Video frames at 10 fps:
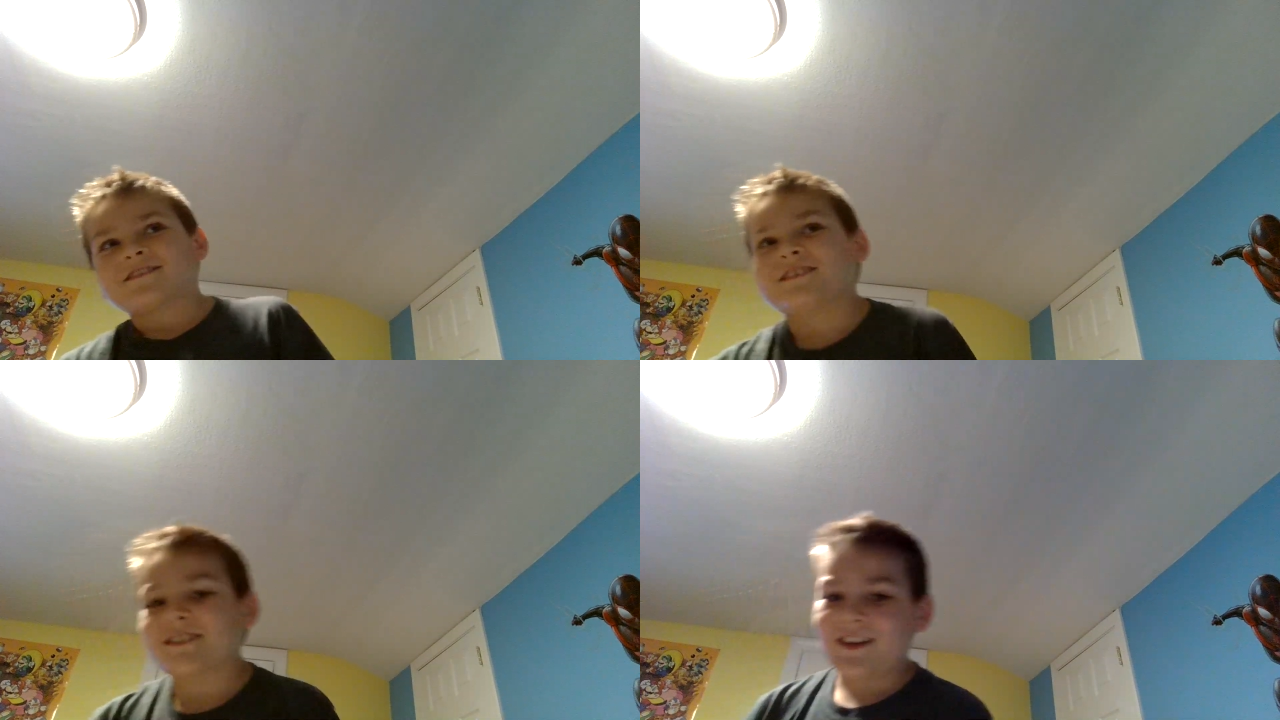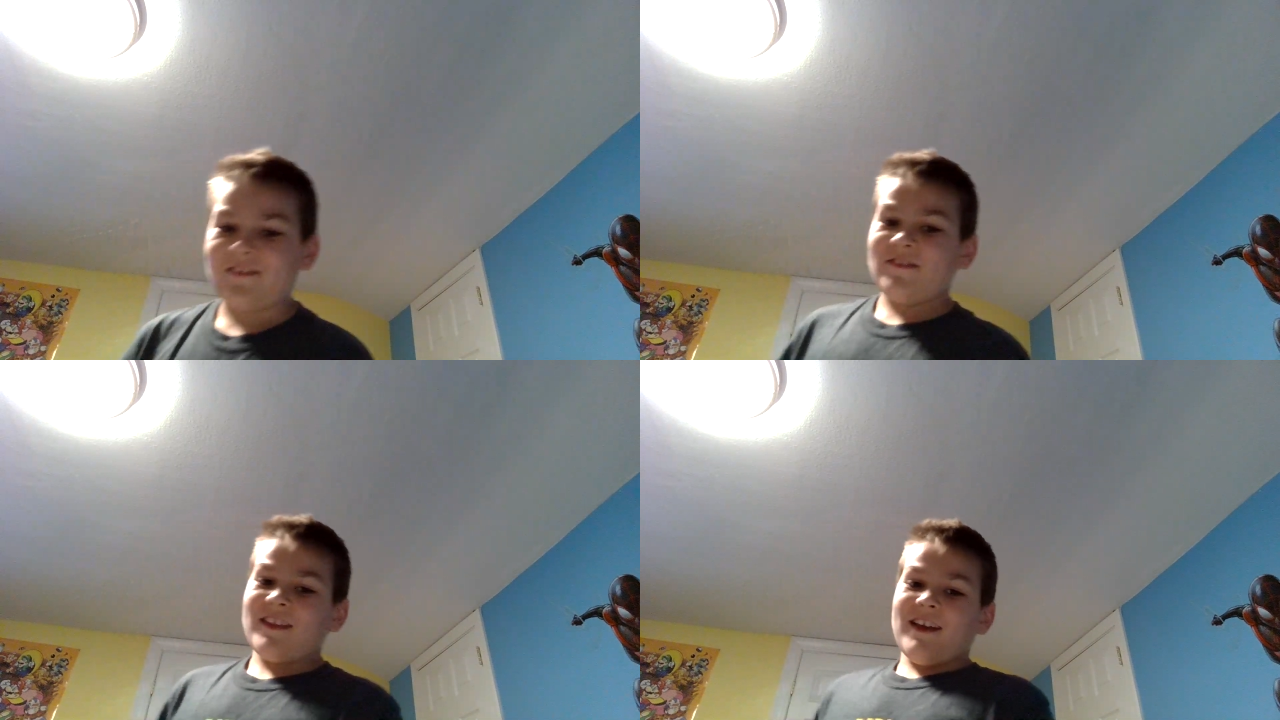
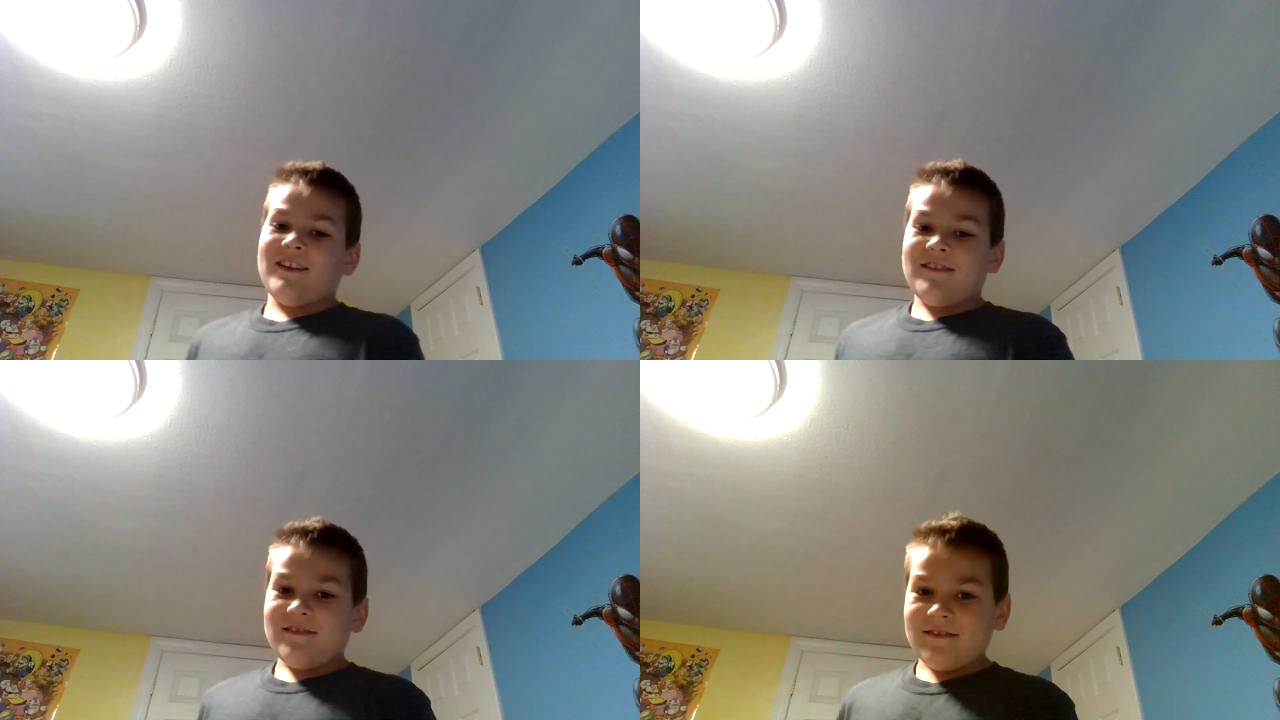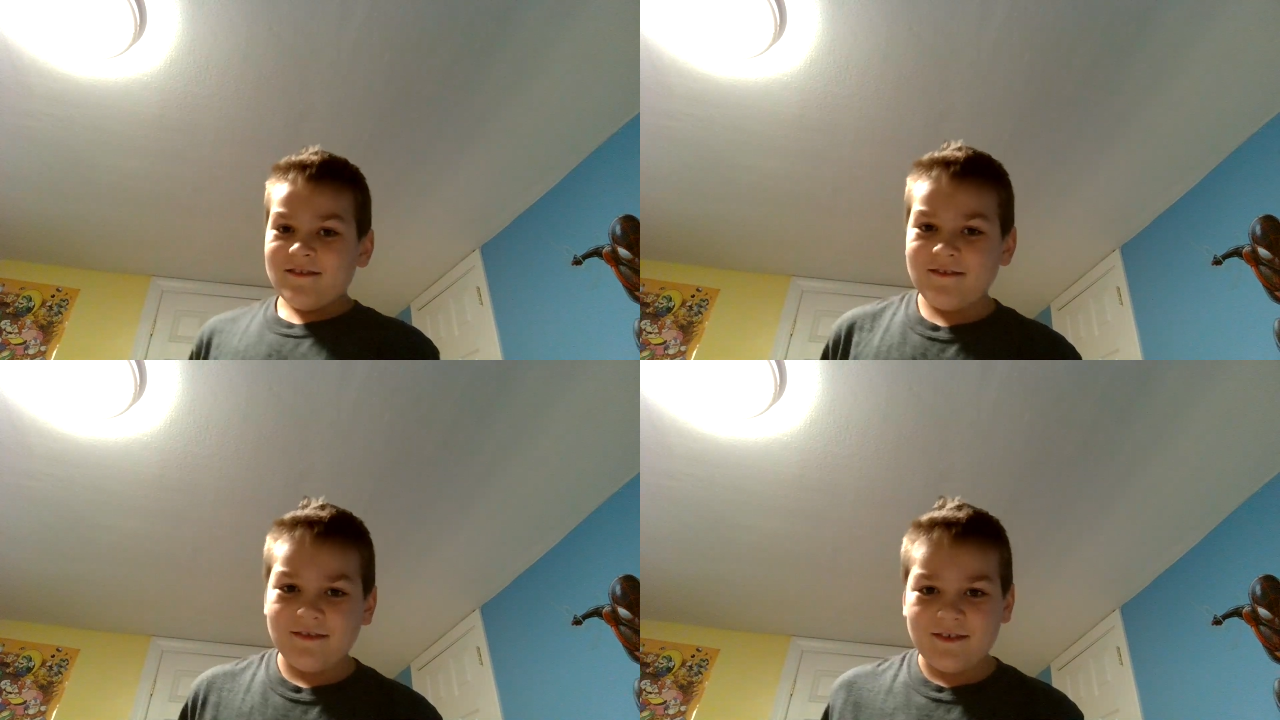stuff that
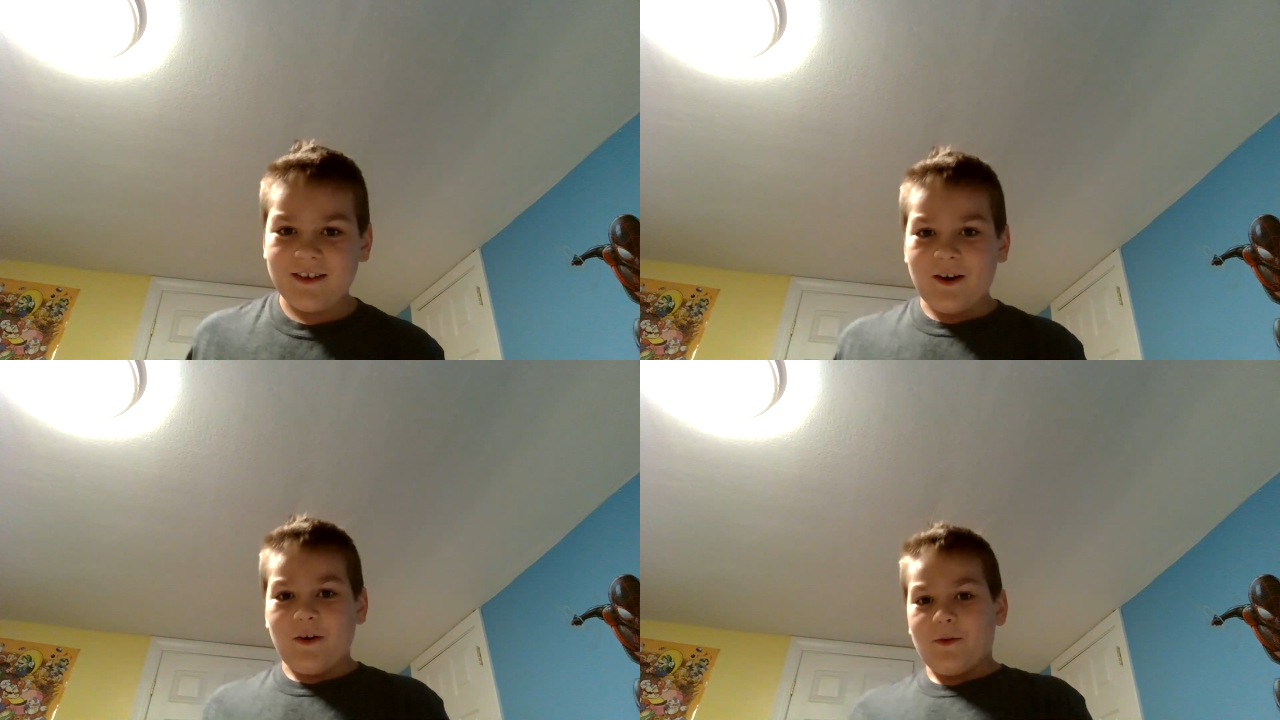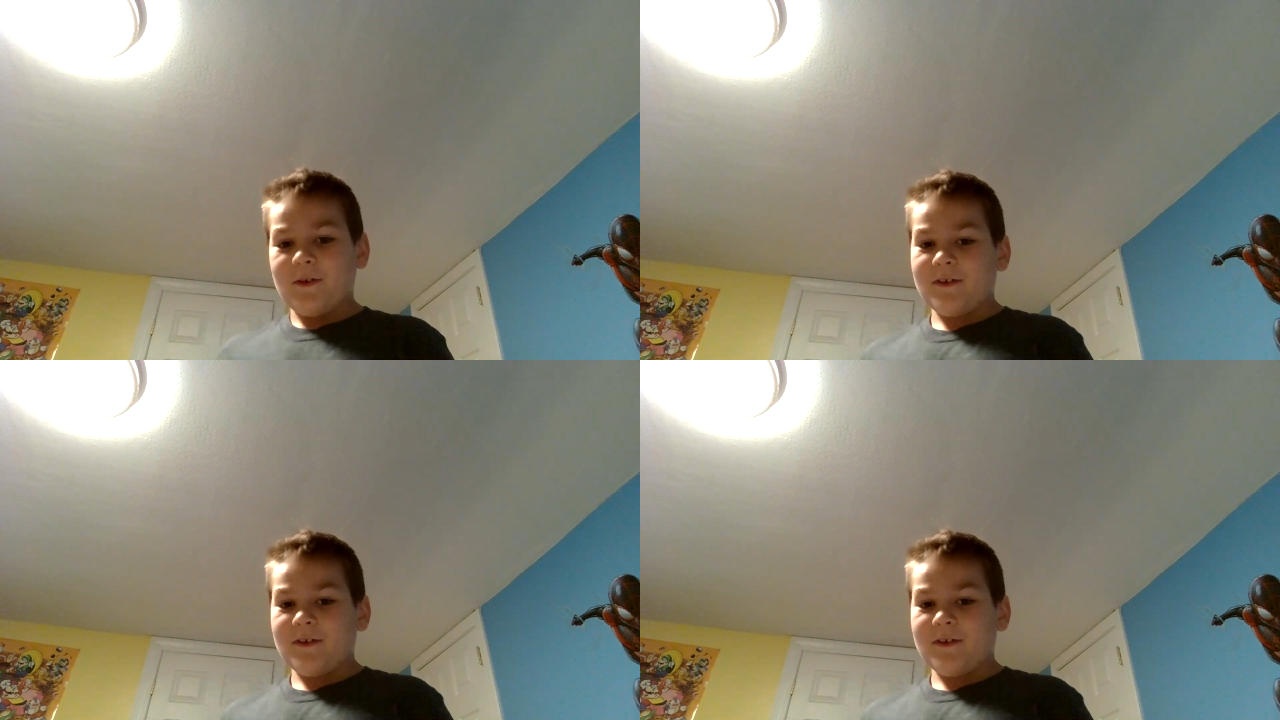you know,